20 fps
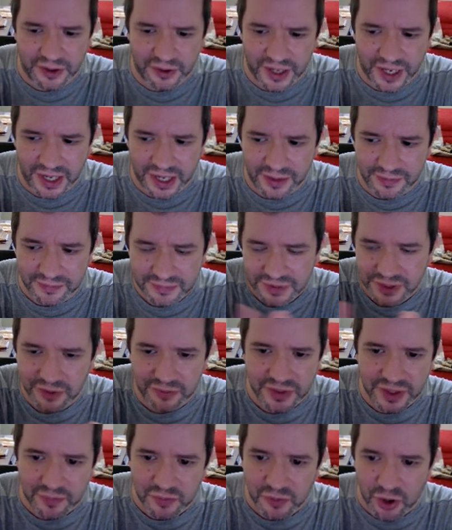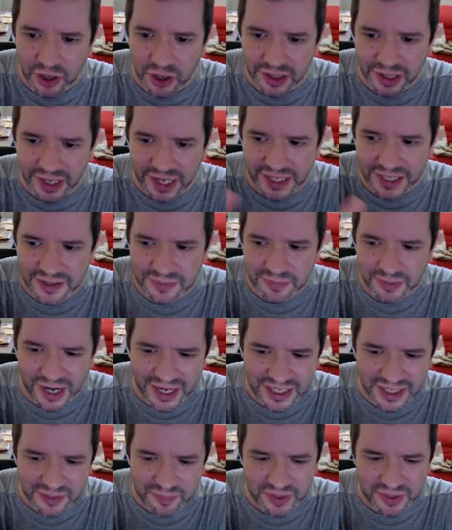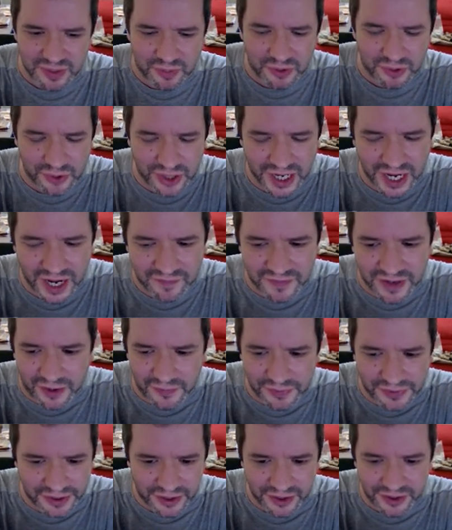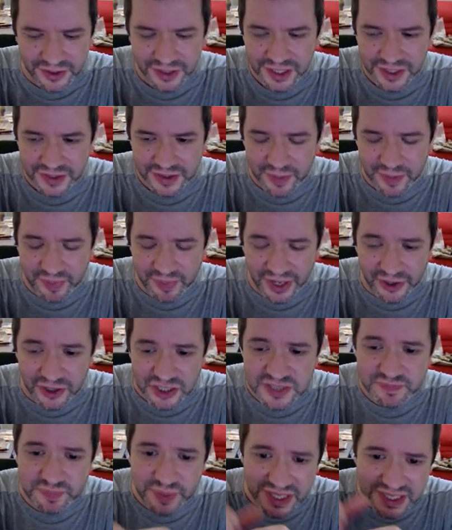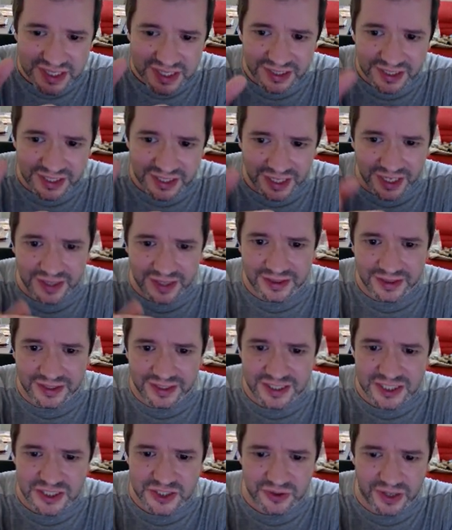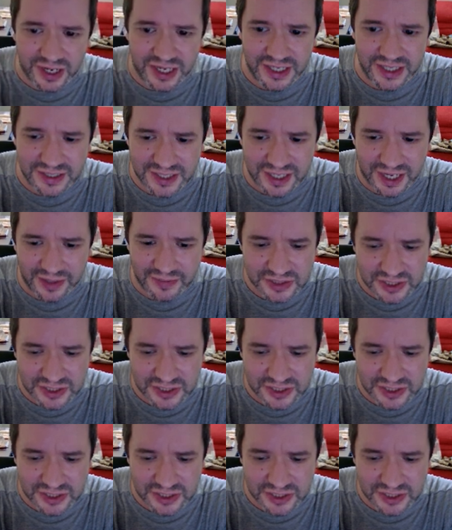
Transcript: And the more like-minded people we have out there, the better, especially in these trying times.